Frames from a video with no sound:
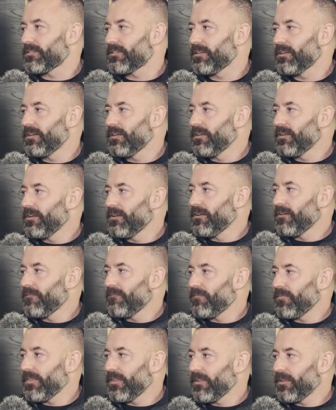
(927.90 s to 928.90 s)
Well,
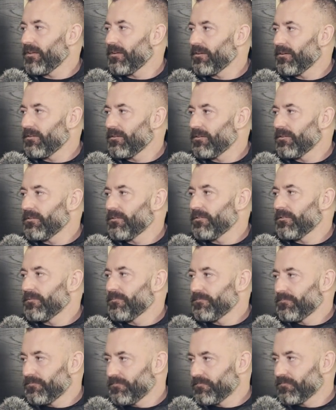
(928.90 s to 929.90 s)
keeping it cold, and
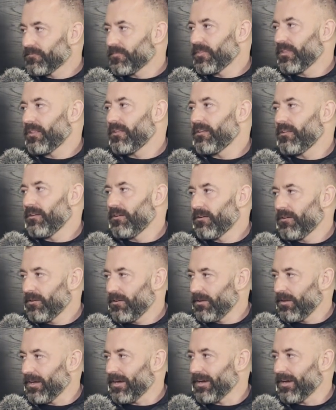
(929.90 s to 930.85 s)
keeping the inventory,